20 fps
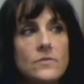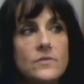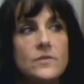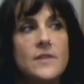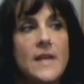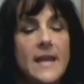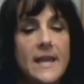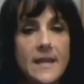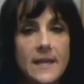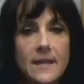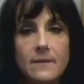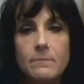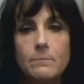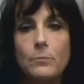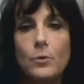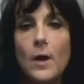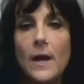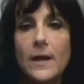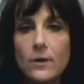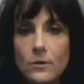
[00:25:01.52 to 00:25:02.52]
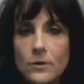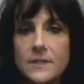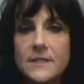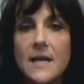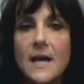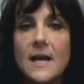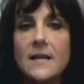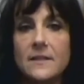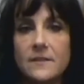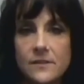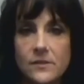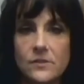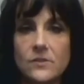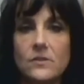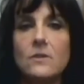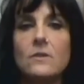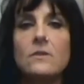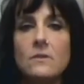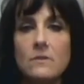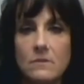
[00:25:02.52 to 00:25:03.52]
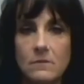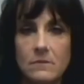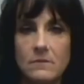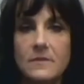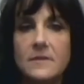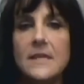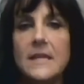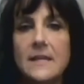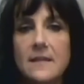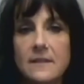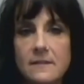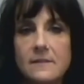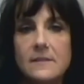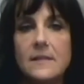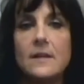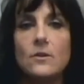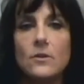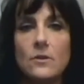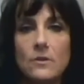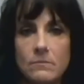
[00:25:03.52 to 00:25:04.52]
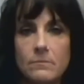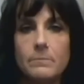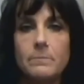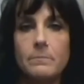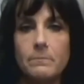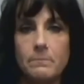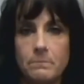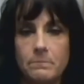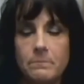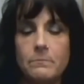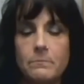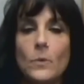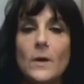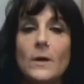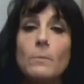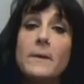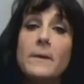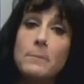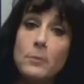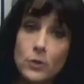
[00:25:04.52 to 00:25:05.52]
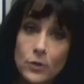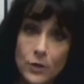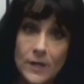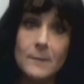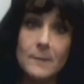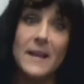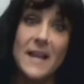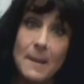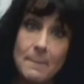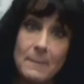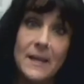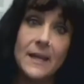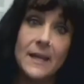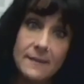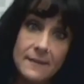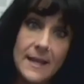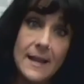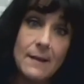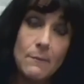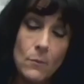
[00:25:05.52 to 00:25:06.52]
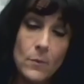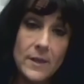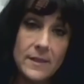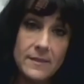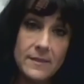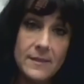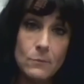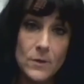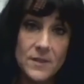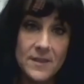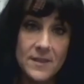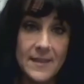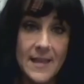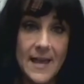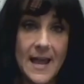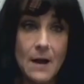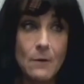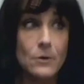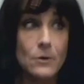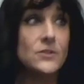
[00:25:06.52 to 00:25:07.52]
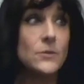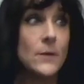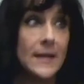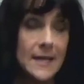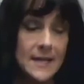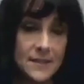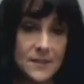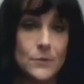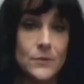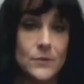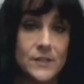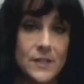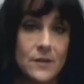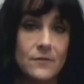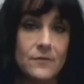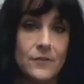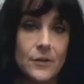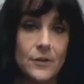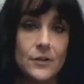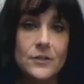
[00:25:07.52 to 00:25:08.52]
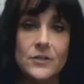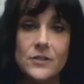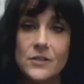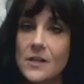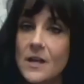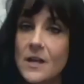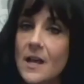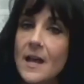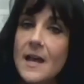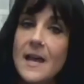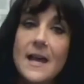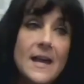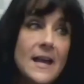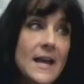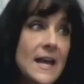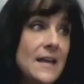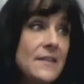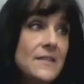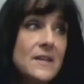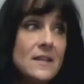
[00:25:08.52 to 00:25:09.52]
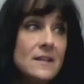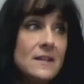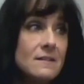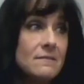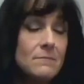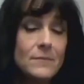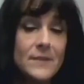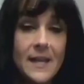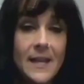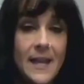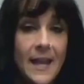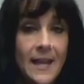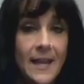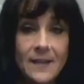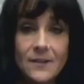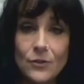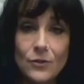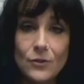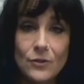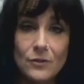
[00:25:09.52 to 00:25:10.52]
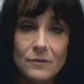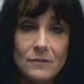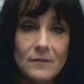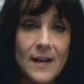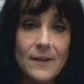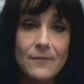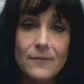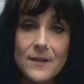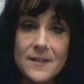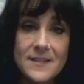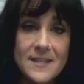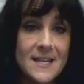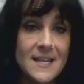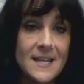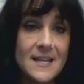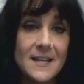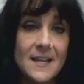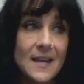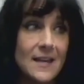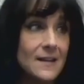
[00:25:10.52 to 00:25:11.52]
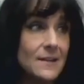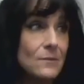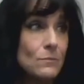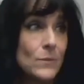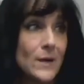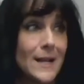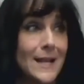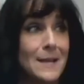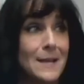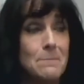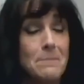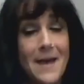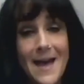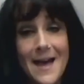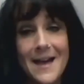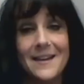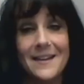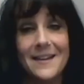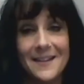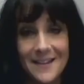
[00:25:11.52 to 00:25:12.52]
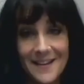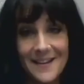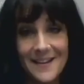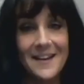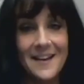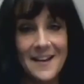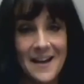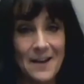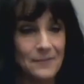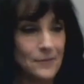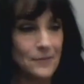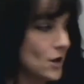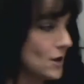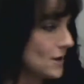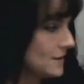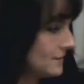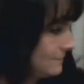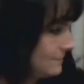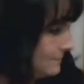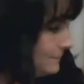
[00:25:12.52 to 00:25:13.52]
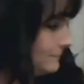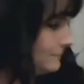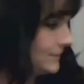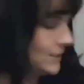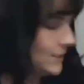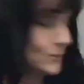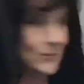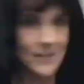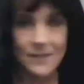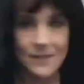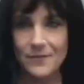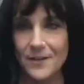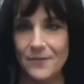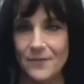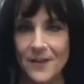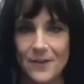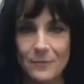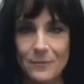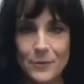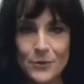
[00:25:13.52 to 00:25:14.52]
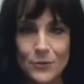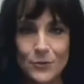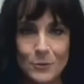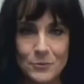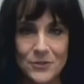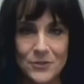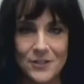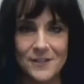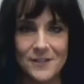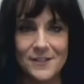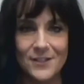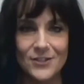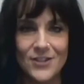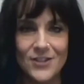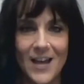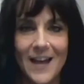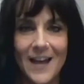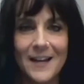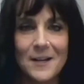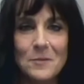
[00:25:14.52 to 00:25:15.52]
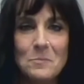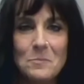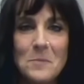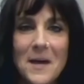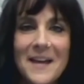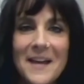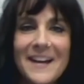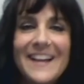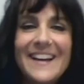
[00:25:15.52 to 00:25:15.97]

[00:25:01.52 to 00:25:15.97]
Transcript: they prioritize things that are where people are going to be coming in that within the hour, so I can get those done first. And then they handle everything. And then when I get back, I've got 75 prescriptions to check. But